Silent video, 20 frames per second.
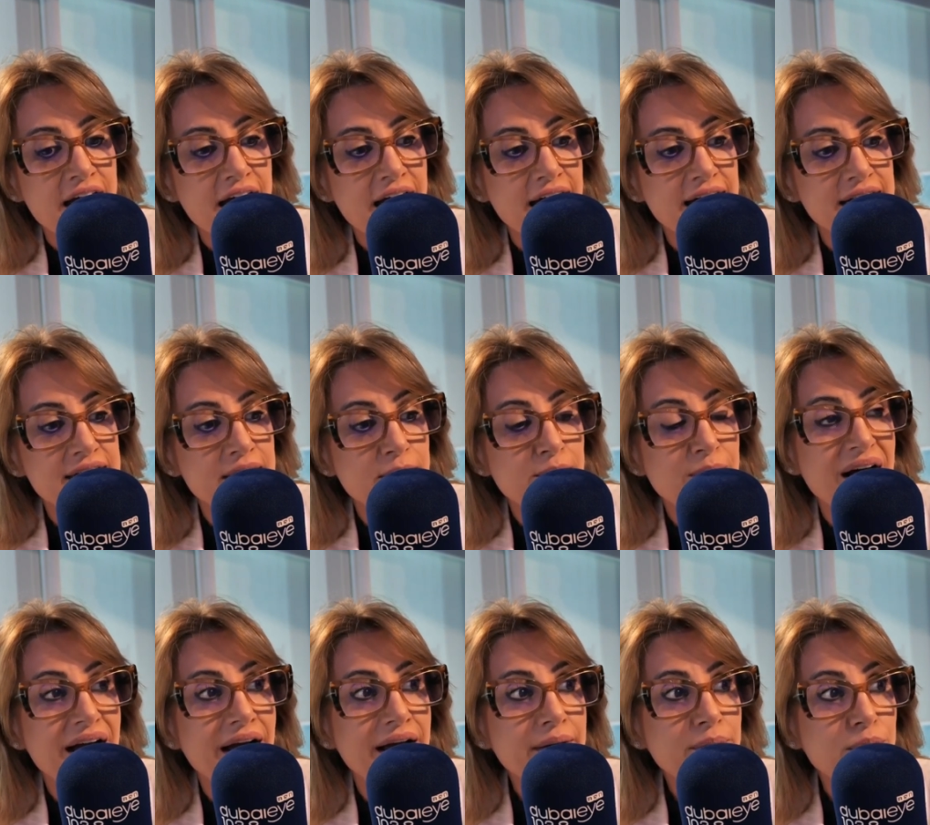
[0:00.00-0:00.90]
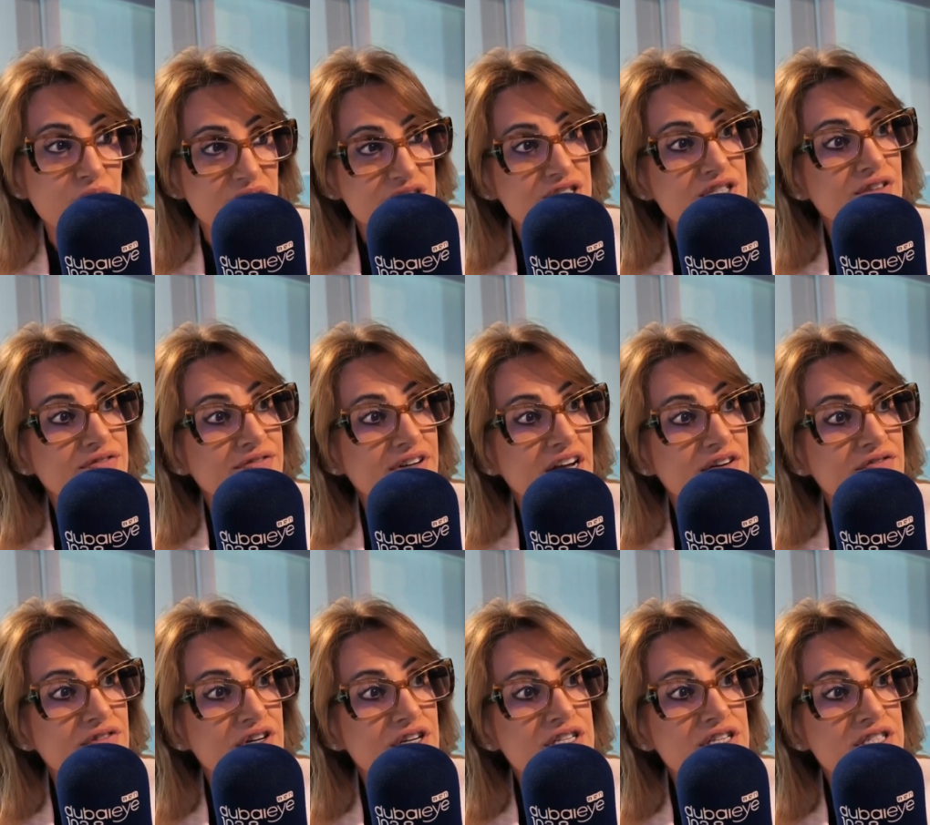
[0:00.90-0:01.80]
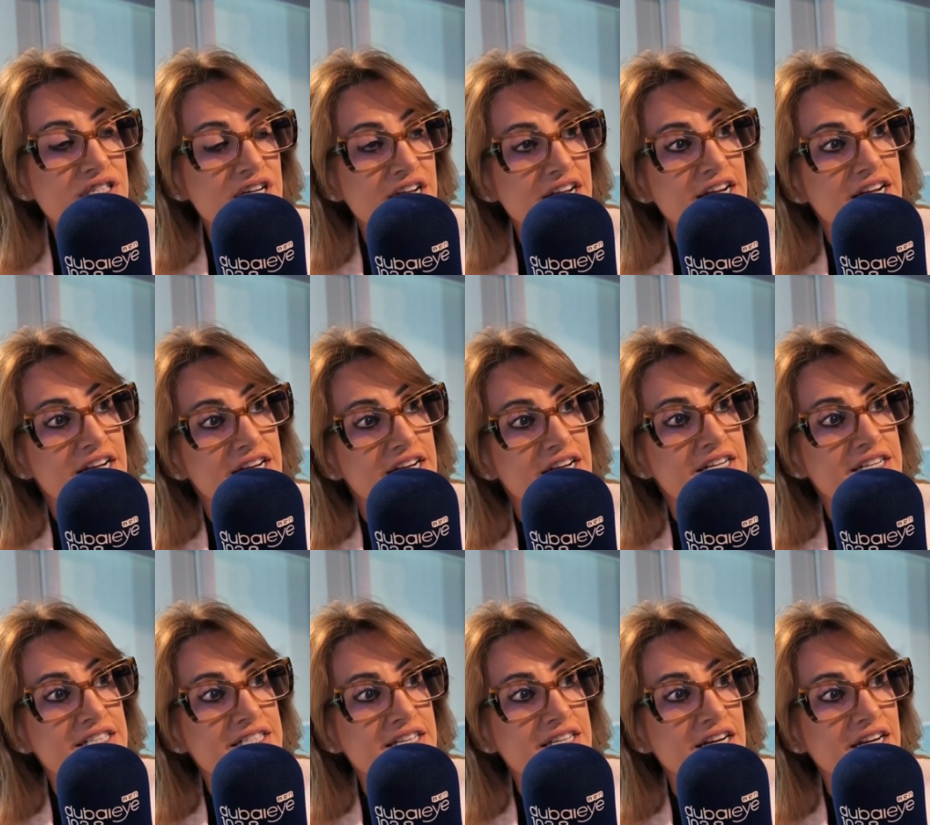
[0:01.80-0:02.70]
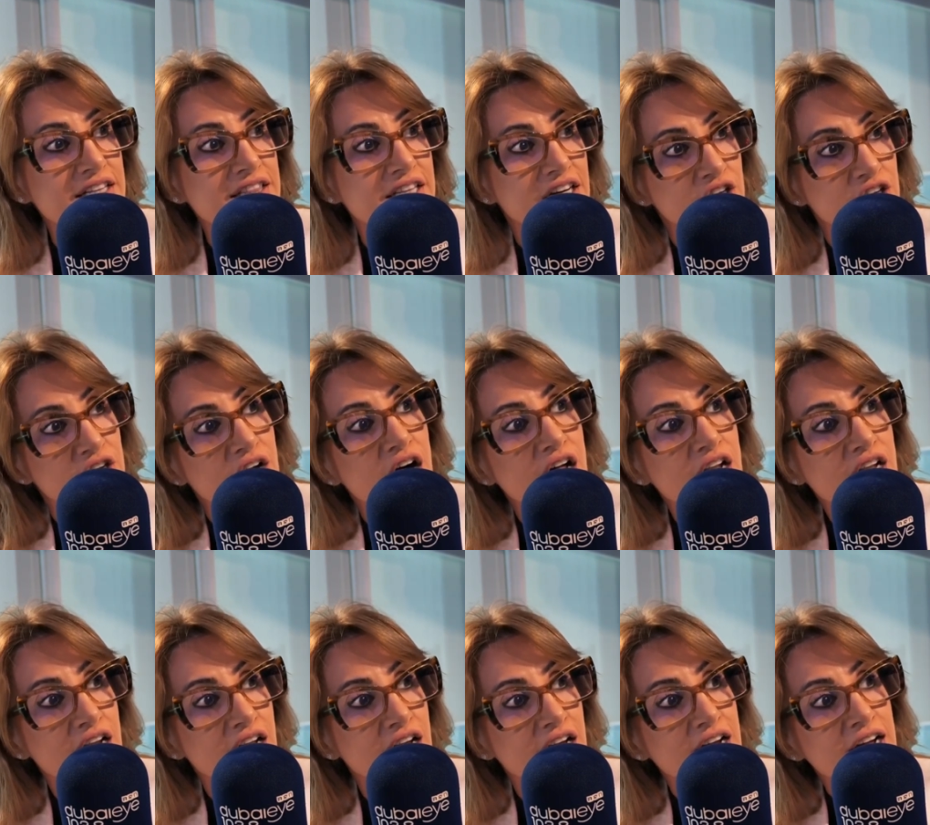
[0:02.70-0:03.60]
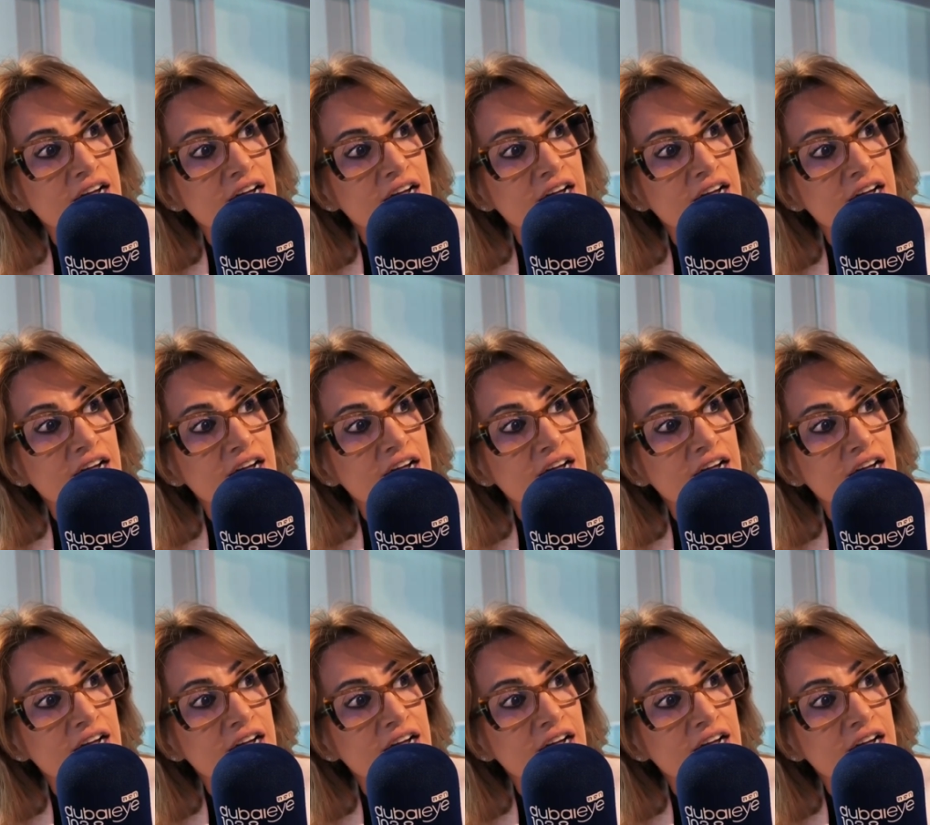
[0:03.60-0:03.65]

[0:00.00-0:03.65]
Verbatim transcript: And my personal favorite is uh, the Canal